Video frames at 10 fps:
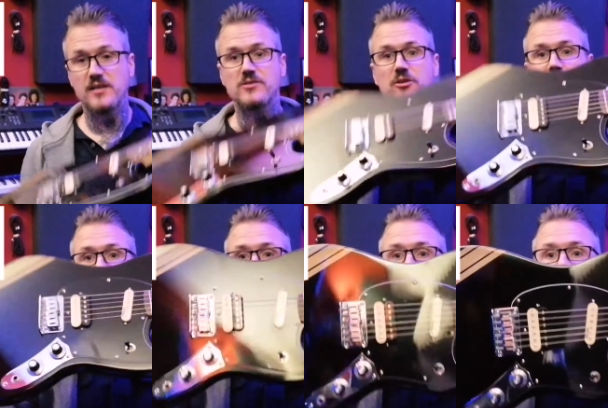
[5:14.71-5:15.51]

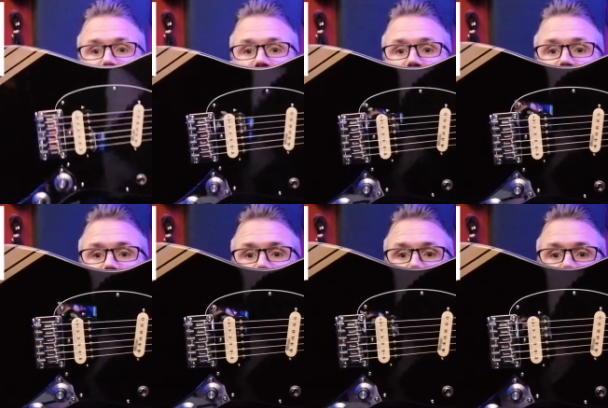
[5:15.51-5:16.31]
So there it is
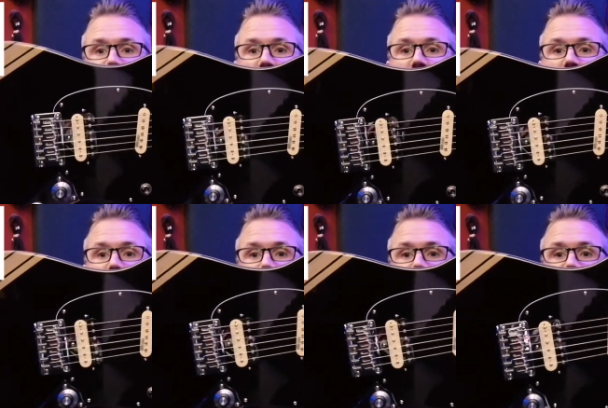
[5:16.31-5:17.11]
there, that's the,
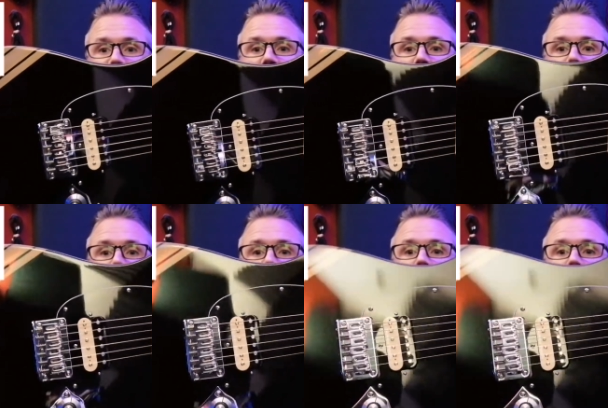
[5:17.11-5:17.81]
the finished article.